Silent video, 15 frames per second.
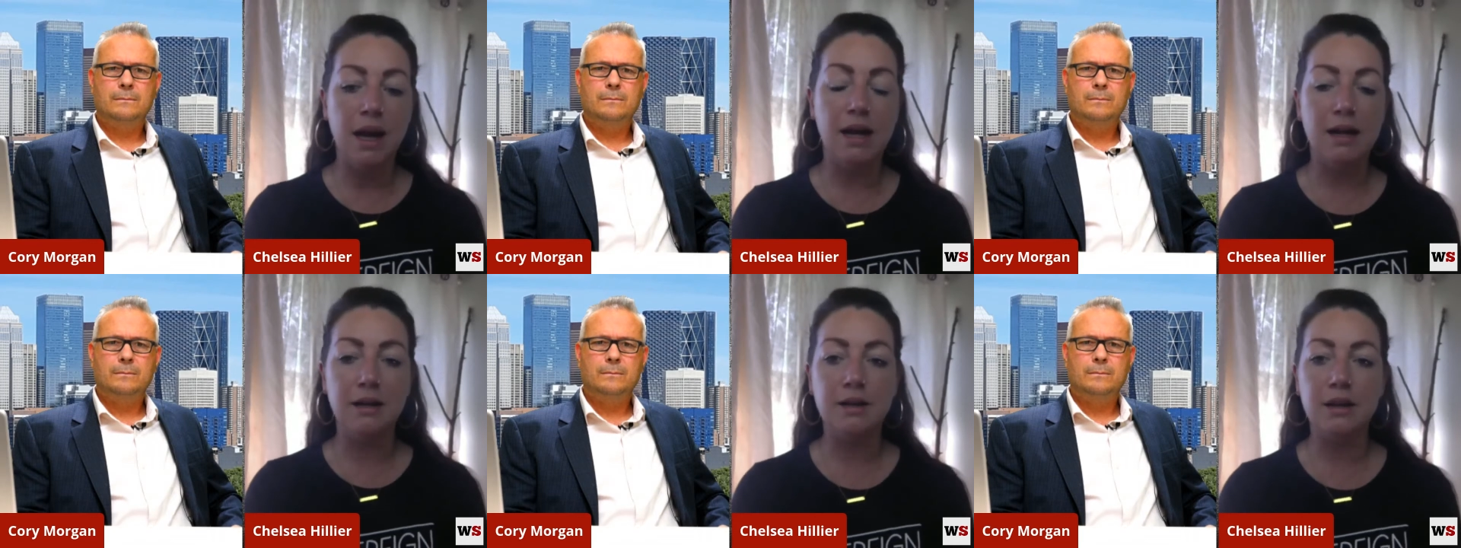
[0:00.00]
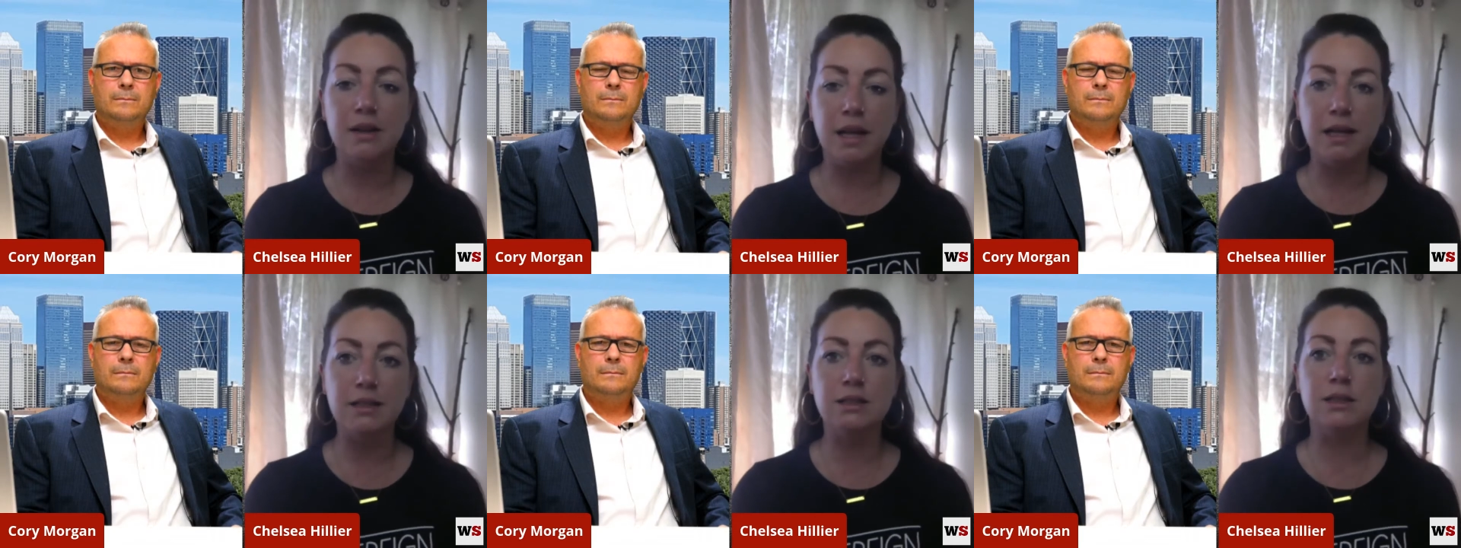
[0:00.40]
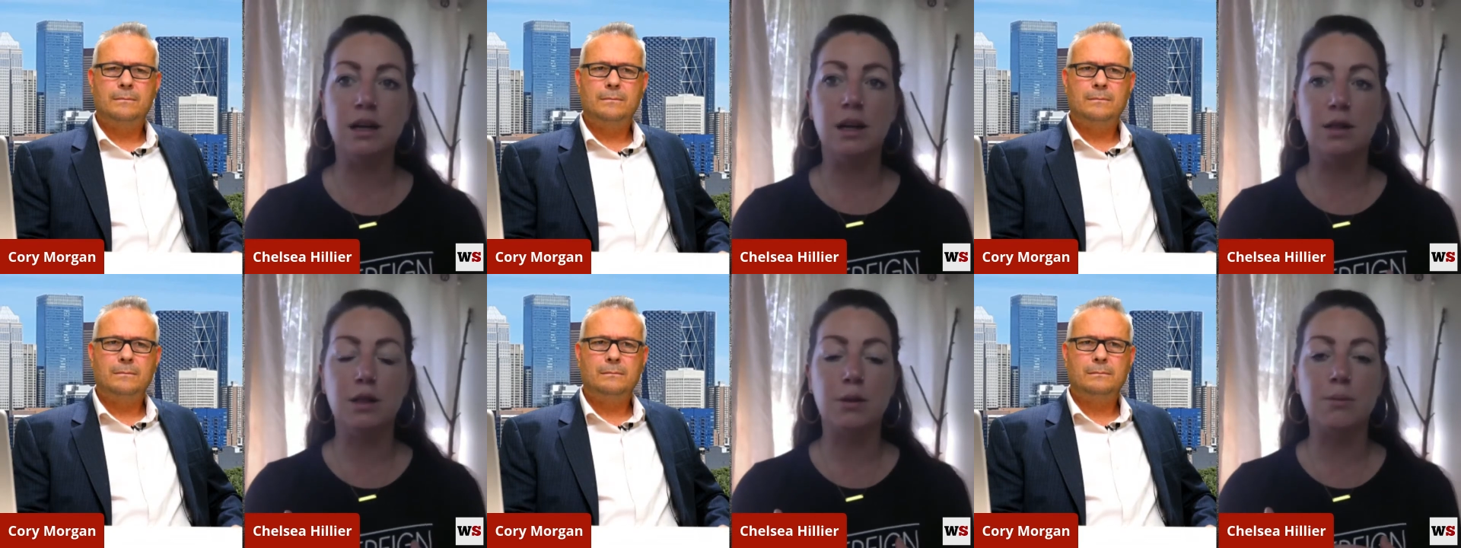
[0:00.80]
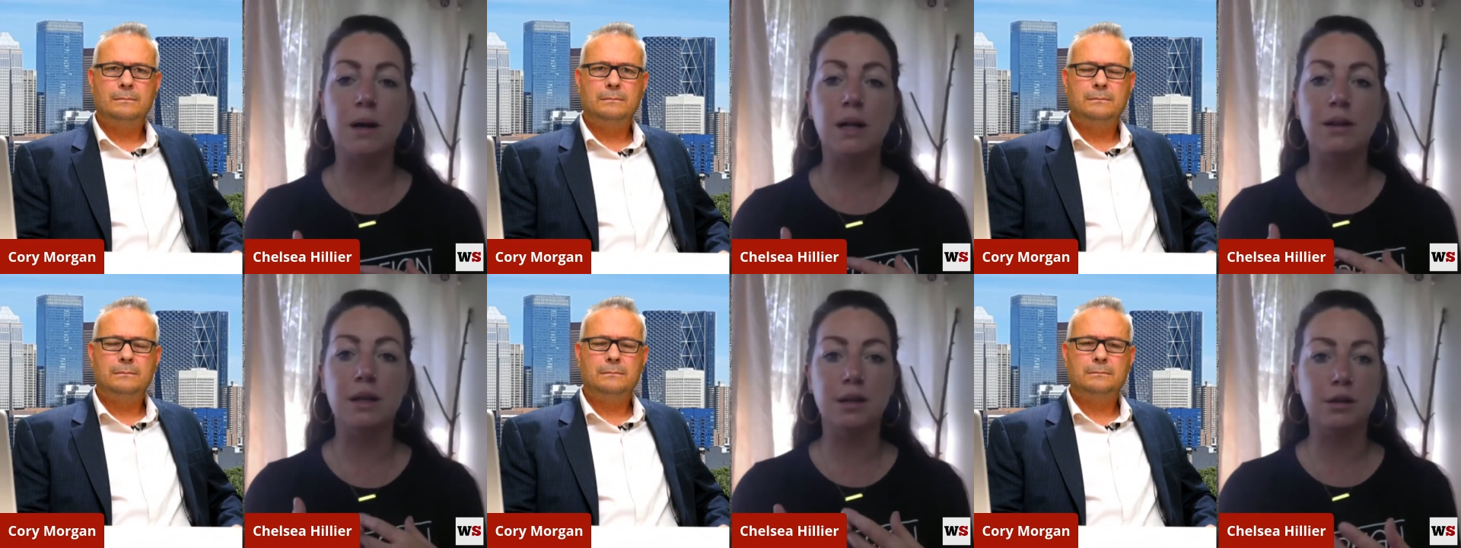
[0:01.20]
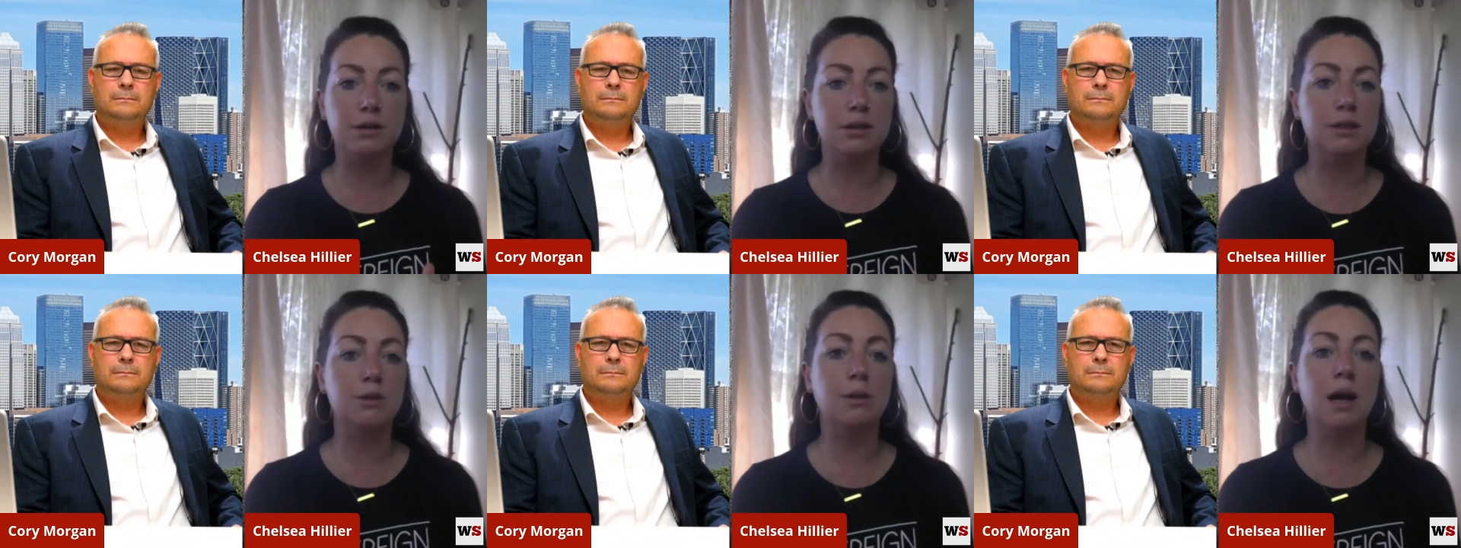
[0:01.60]
Speaker 1: And that's a thread that goes
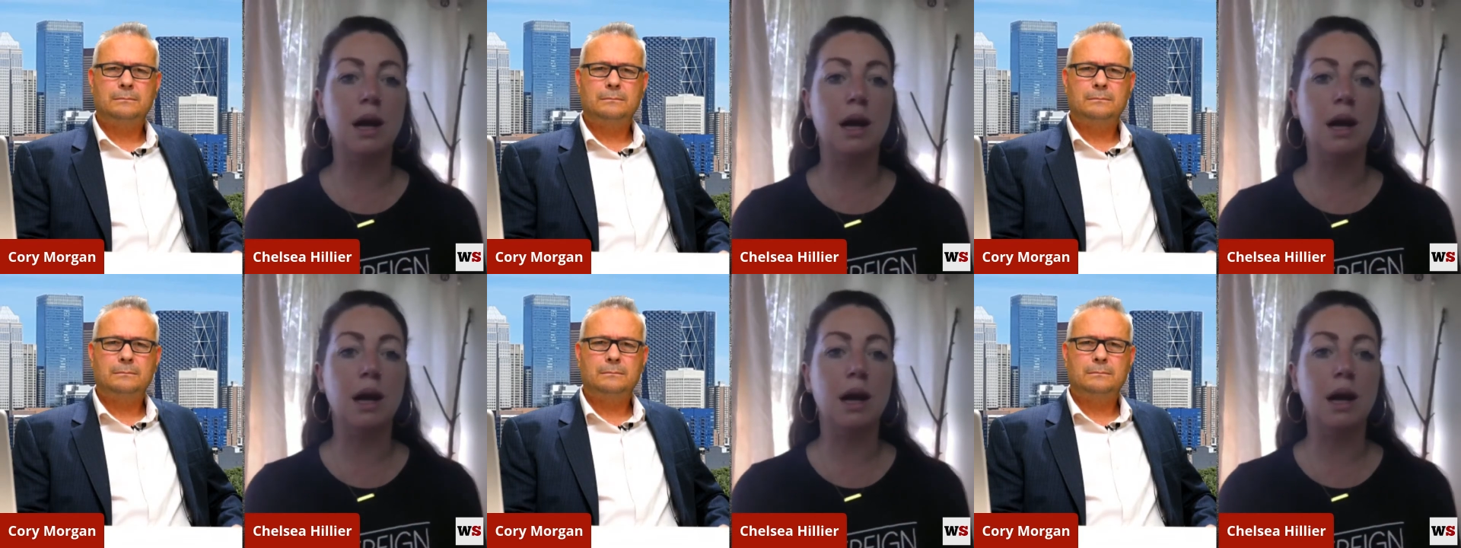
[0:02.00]
through